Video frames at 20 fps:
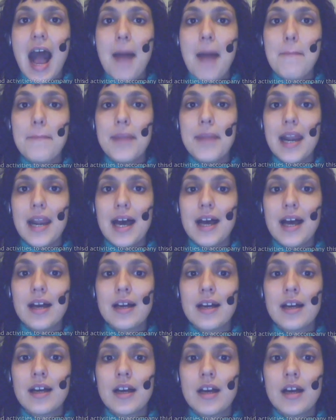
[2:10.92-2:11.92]

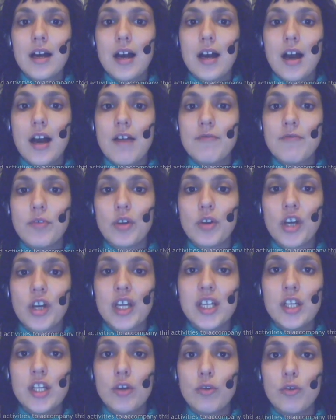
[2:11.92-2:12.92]
habla, and for
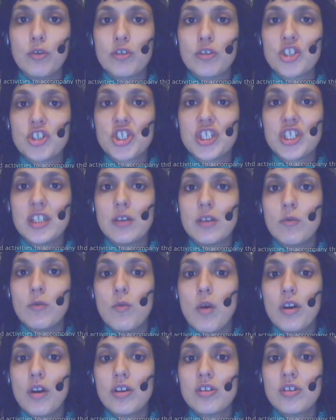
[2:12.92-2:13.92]
he or she
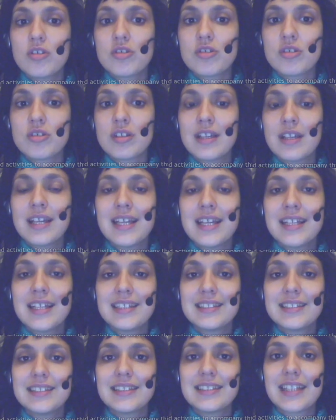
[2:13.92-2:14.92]
works,
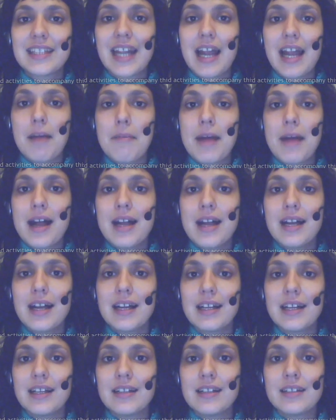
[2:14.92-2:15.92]

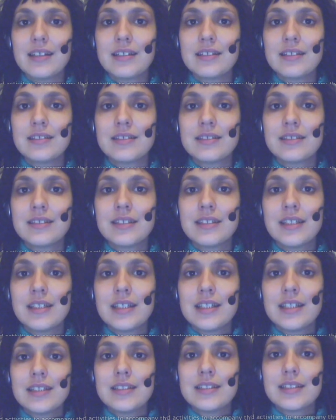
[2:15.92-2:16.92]
trabaja,
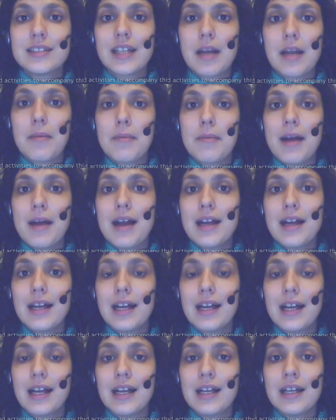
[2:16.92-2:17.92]

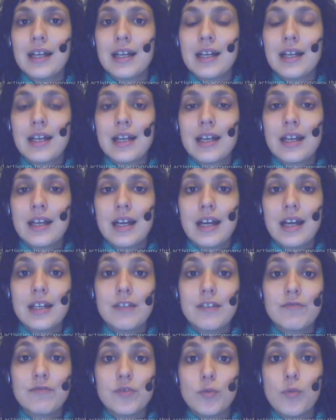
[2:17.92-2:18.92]
trabaja.
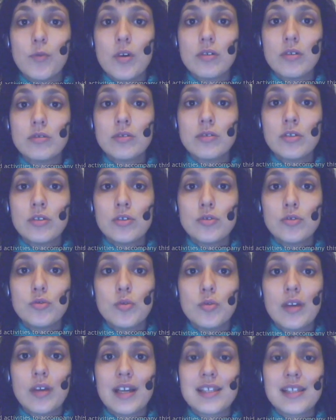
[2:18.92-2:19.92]
And if you want,
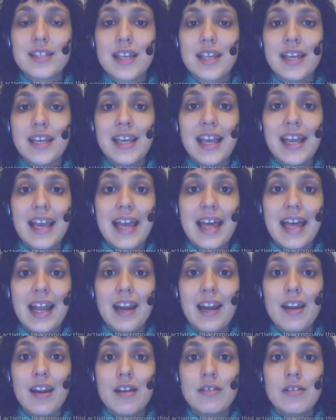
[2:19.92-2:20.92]
you can say
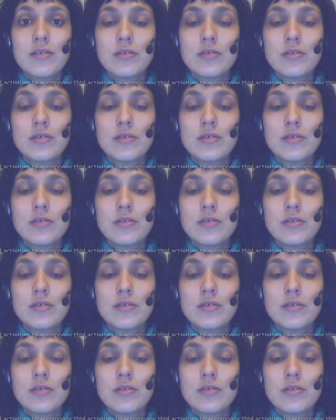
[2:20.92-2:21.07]
él